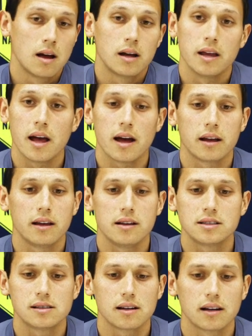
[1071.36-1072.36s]
Yeah,
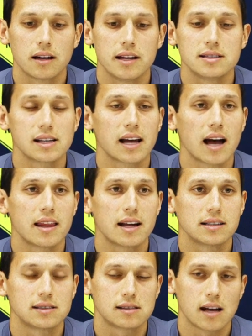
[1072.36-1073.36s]
he's a guy
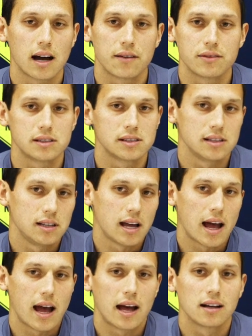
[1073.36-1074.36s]
that's
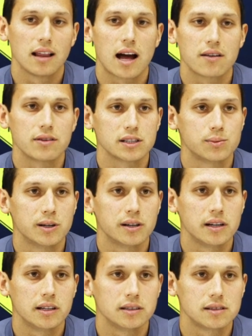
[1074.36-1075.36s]
obviously had a lot of
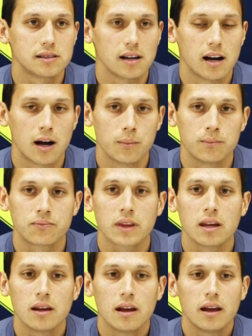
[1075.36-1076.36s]
experience
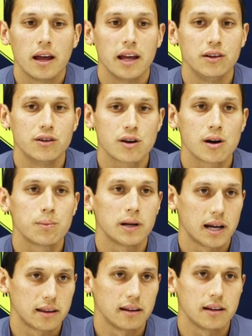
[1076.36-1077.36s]
in Europe
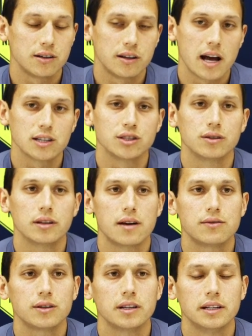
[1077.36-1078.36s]
and at the international
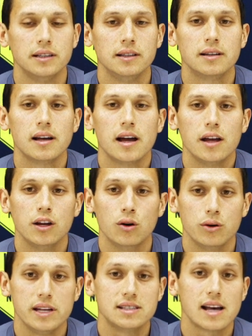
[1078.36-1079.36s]
level, and you
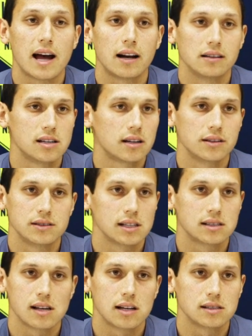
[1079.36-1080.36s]
know, he's had a ton of
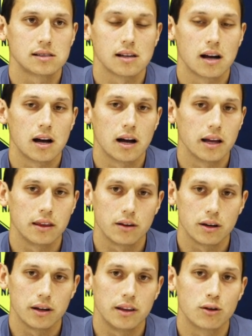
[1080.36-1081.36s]
success in
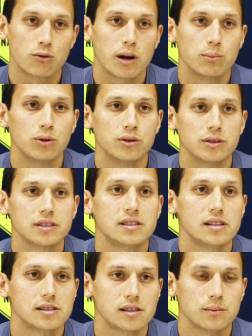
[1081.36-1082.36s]
the Red Bull
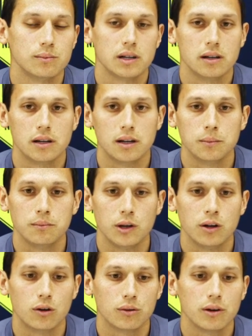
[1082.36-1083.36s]
system,
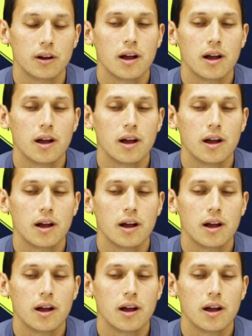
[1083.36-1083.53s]
you know,